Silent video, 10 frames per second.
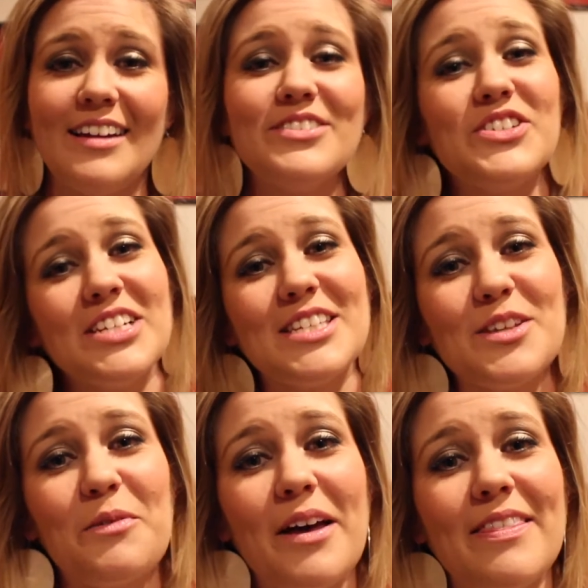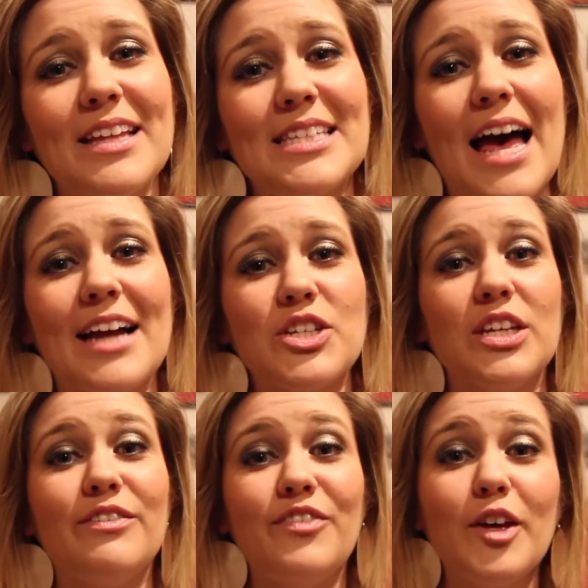and she's the one that's
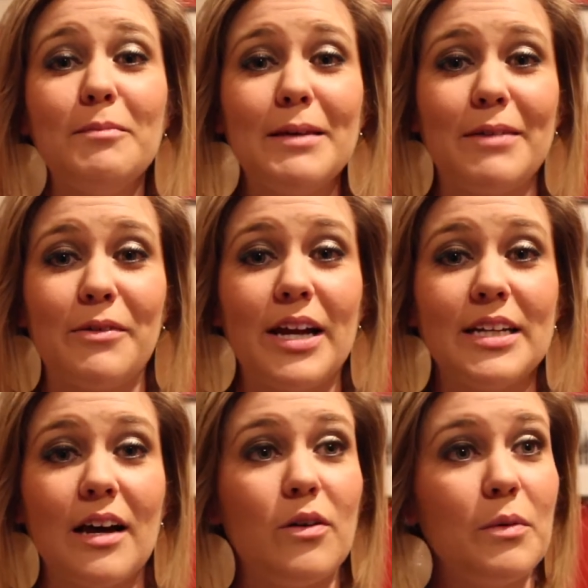actually filming me right now.